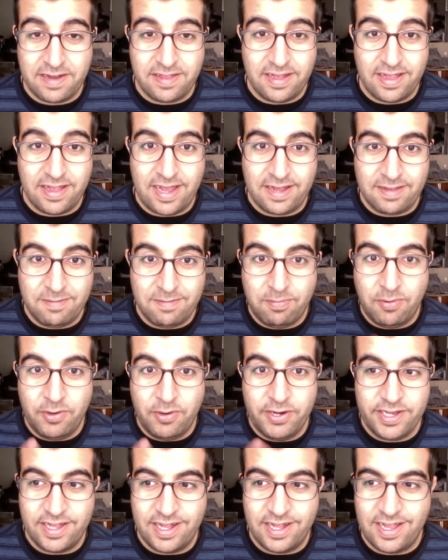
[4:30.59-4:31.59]
they like to
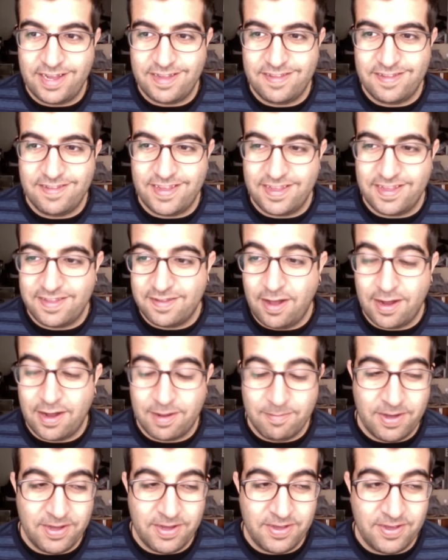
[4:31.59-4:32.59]
point, they like to like talk
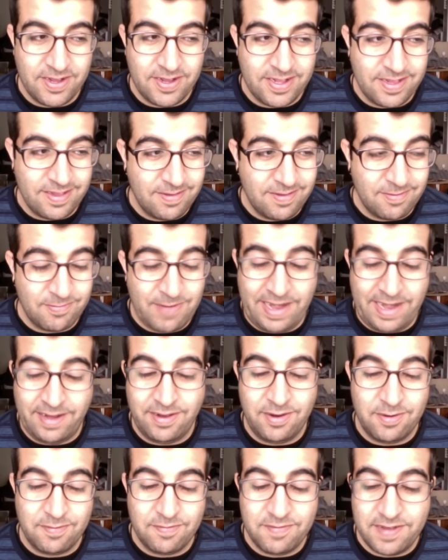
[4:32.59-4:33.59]
about you and right in
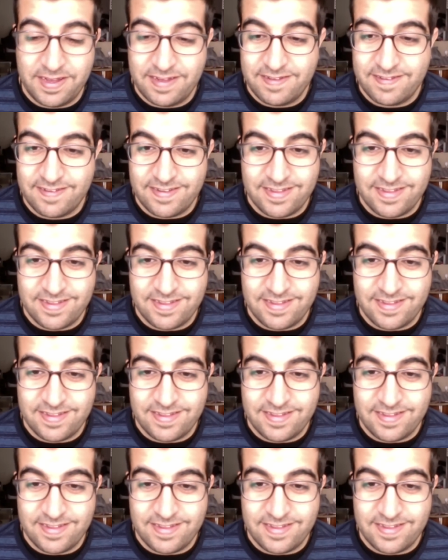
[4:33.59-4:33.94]
your face.